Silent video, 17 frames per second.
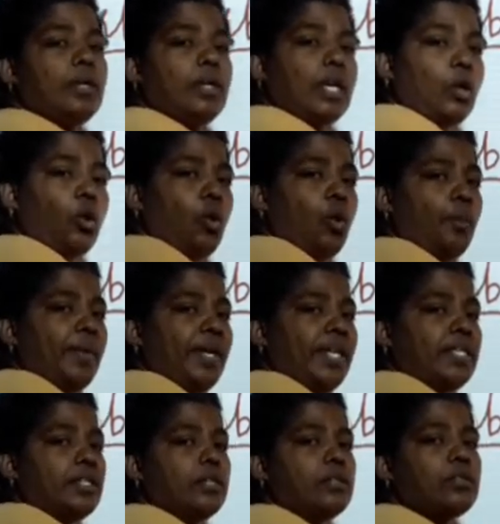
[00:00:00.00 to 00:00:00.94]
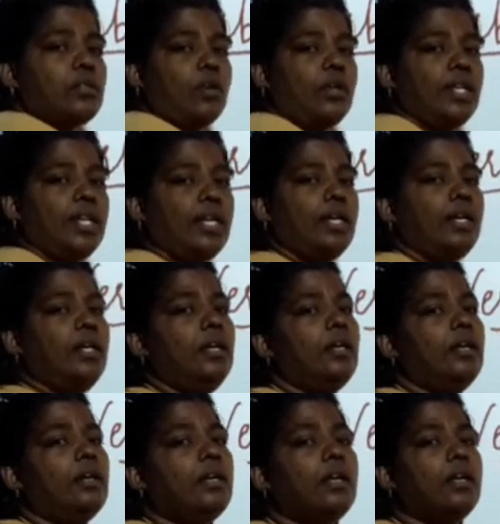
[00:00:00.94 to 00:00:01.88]
kilometers on the
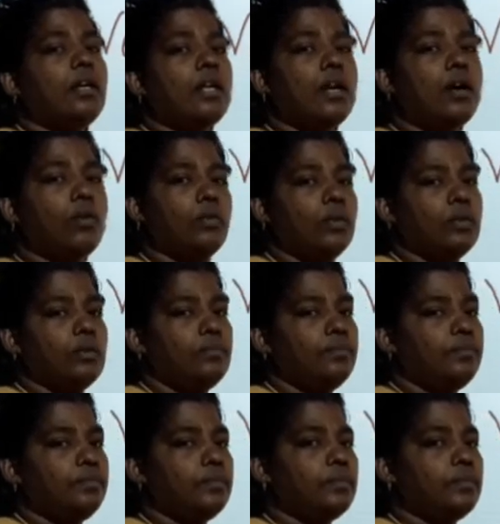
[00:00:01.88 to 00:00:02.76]
ground.